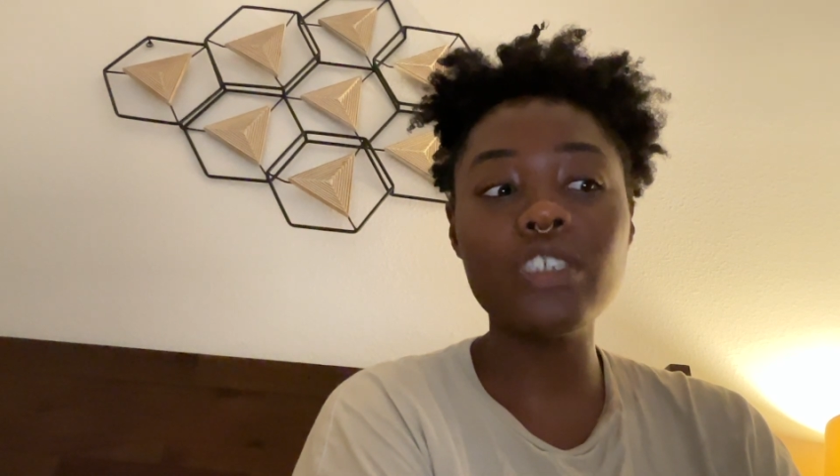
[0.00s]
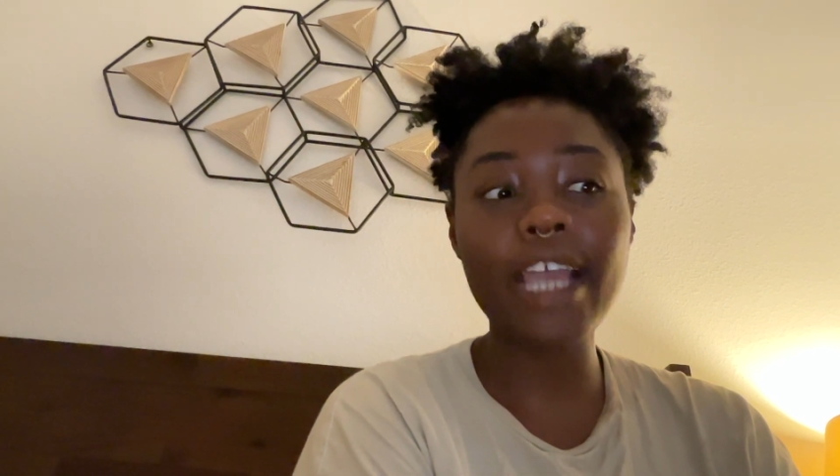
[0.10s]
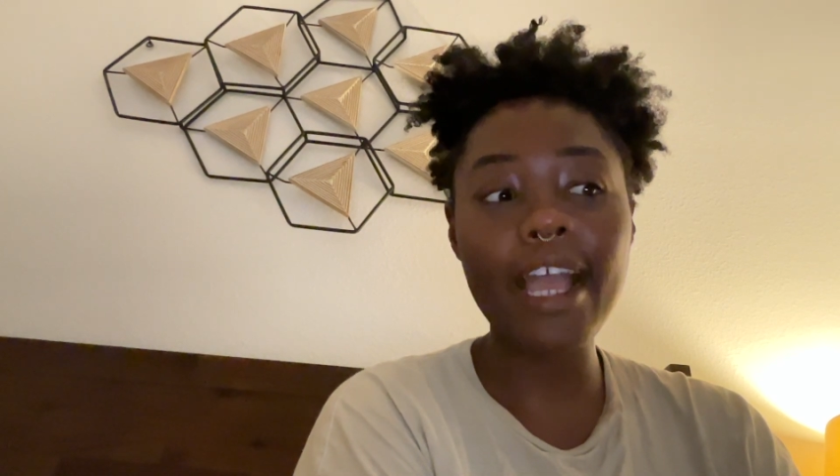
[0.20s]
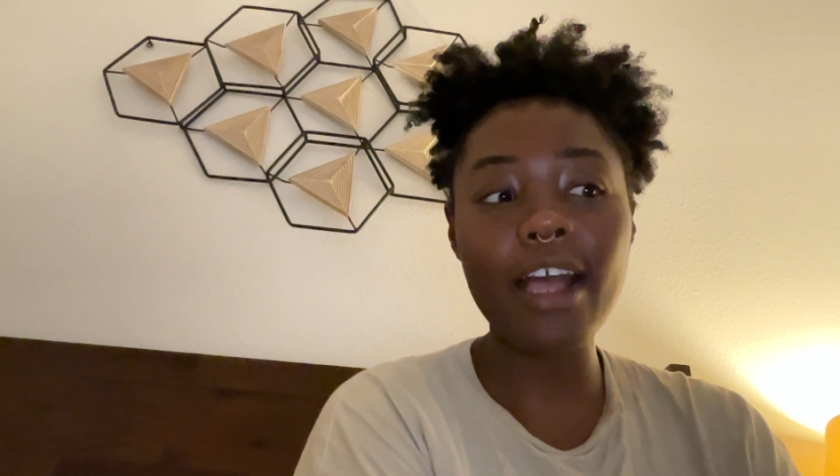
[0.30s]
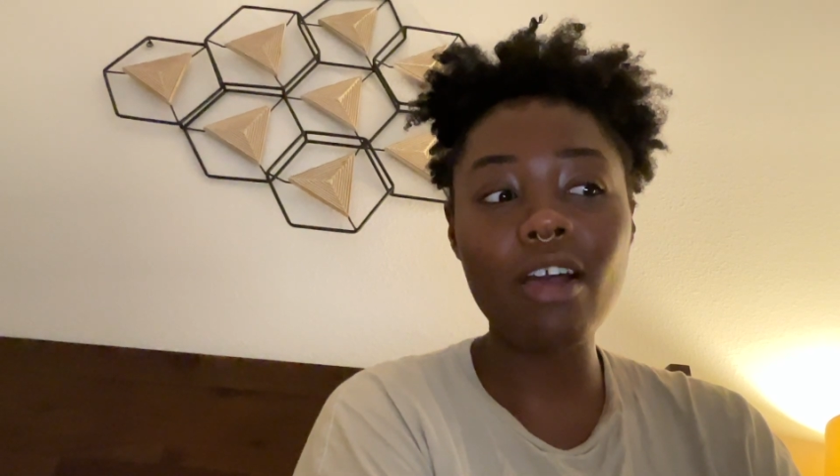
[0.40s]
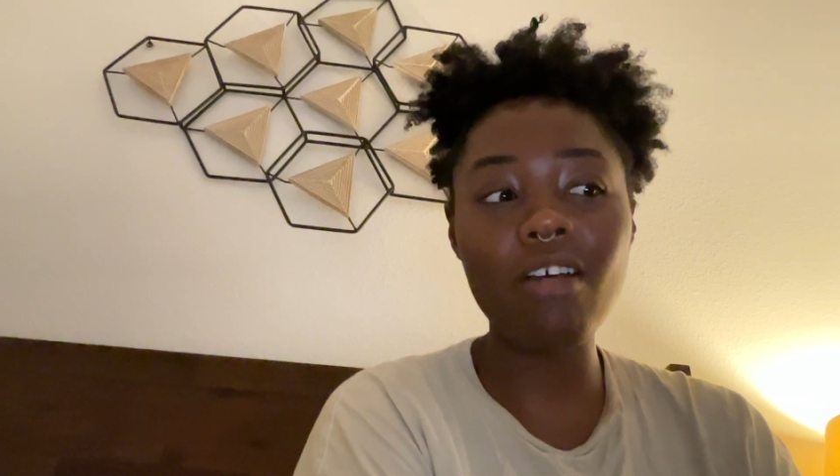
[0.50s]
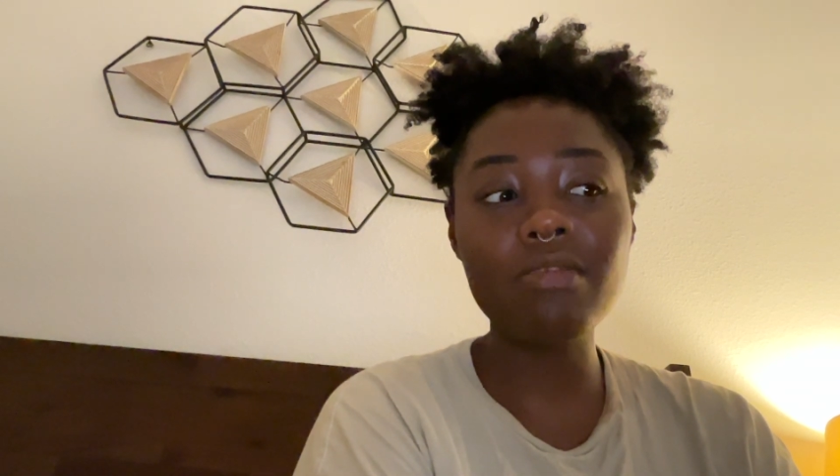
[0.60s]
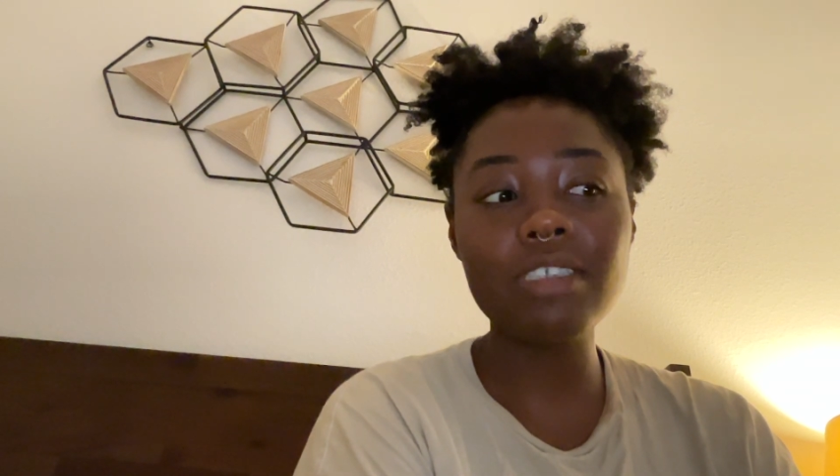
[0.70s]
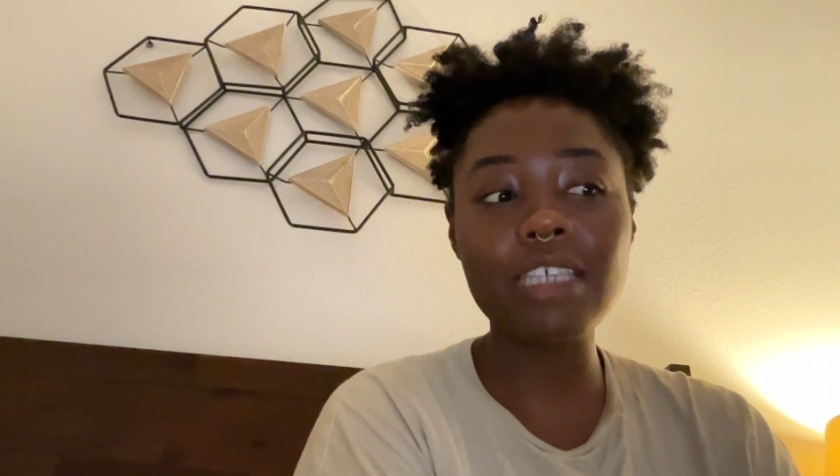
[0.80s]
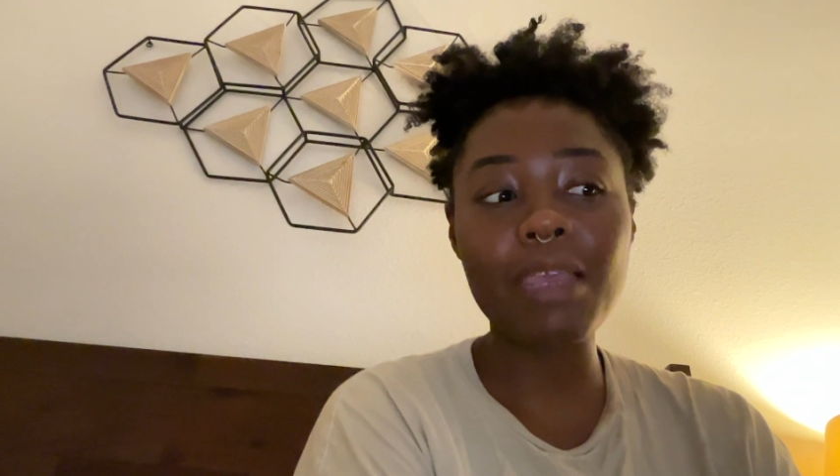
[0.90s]

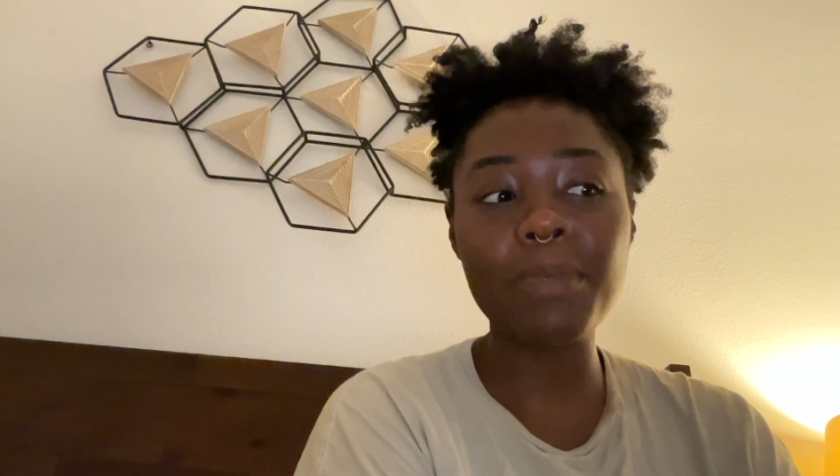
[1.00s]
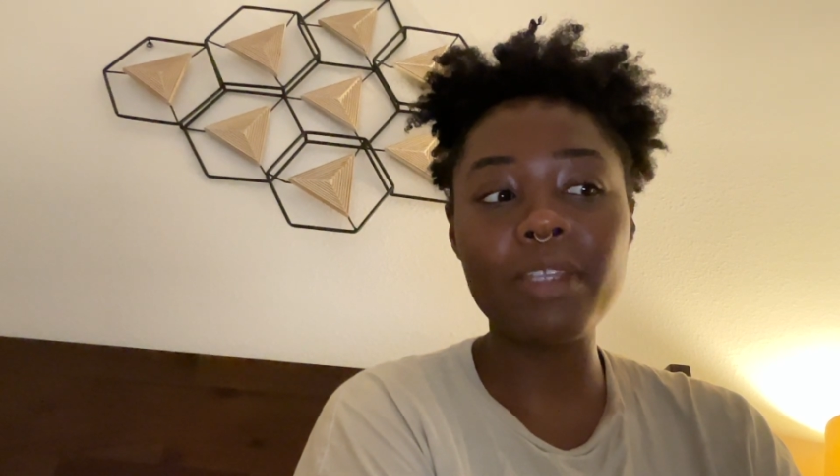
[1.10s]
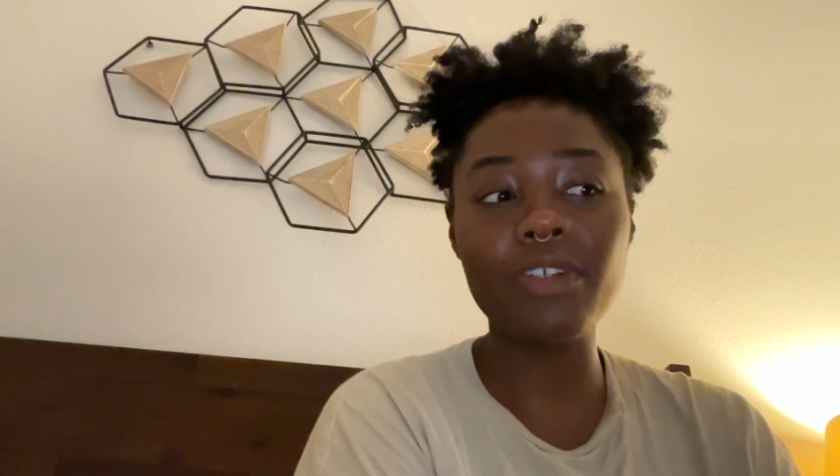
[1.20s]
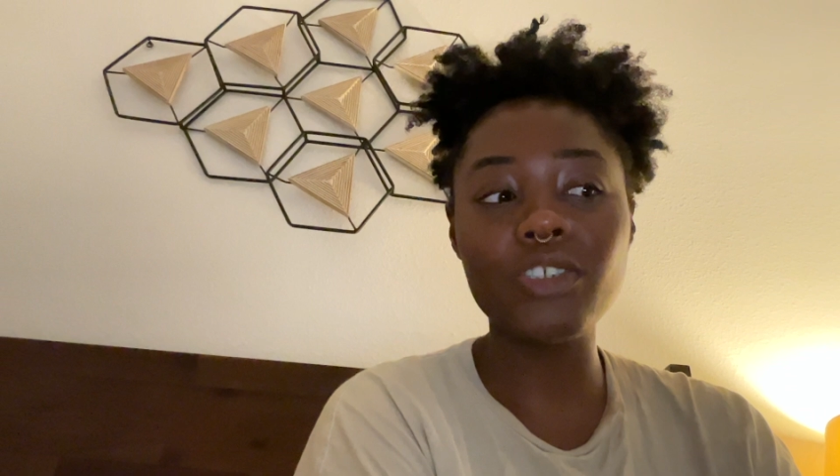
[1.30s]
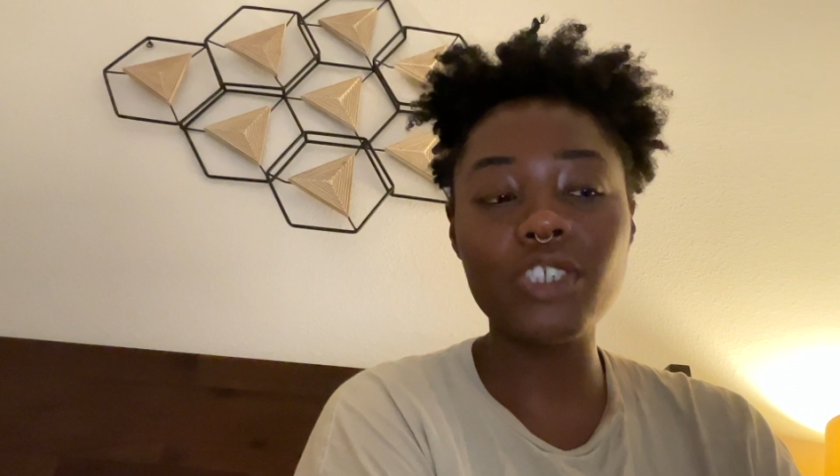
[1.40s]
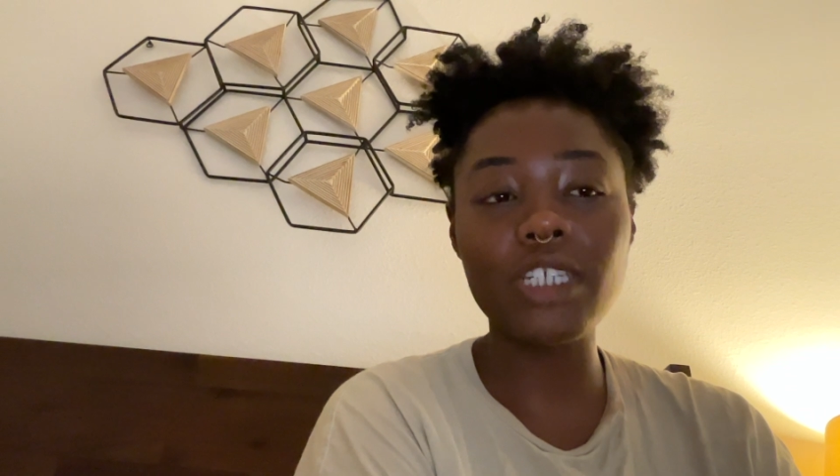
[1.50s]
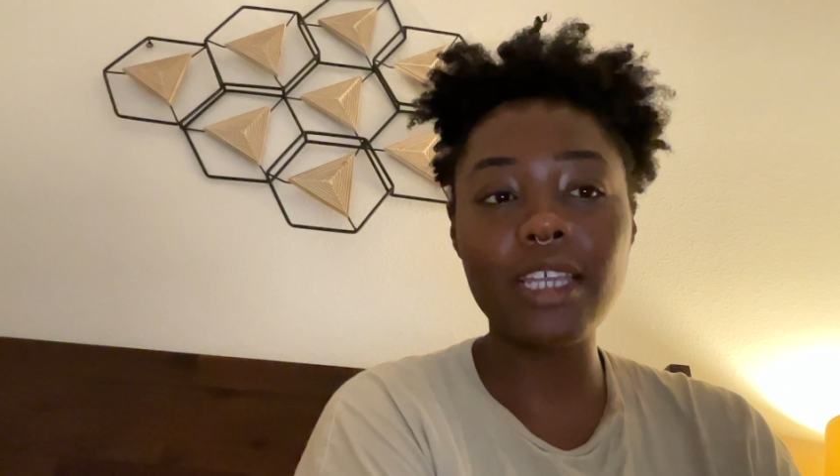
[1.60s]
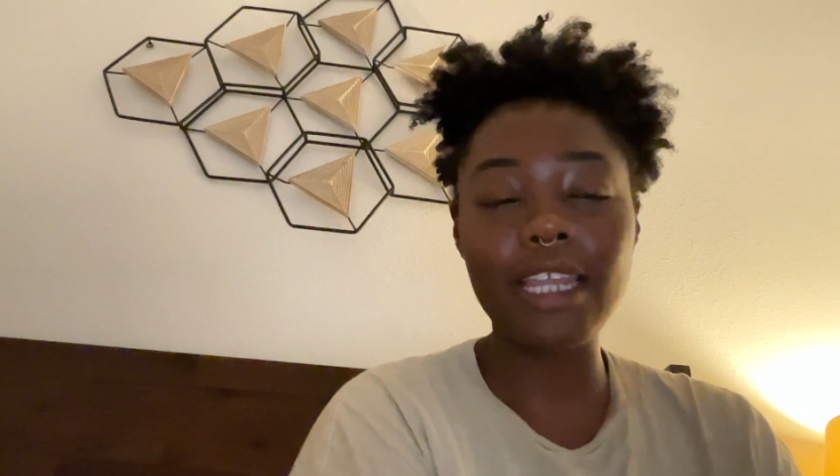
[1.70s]
down type energy.